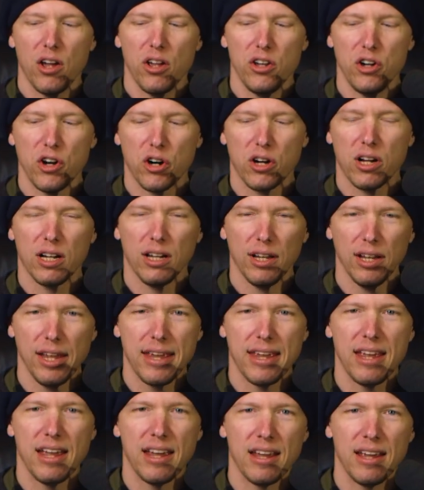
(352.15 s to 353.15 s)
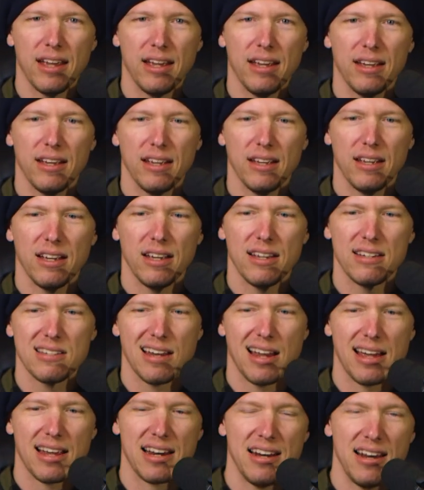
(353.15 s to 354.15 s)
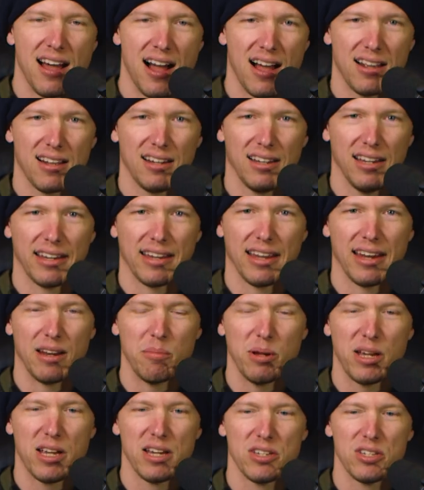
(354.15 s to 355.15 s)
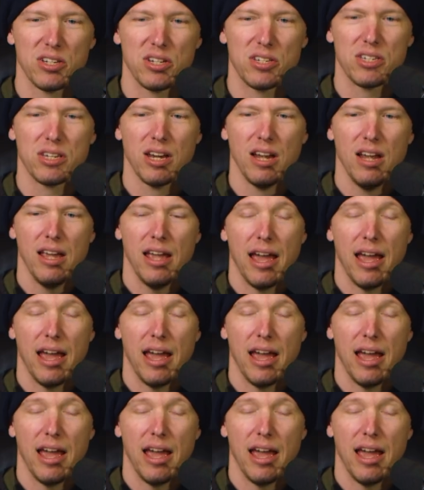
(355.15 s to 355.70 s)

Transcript: your clicking is like not clicking because it's,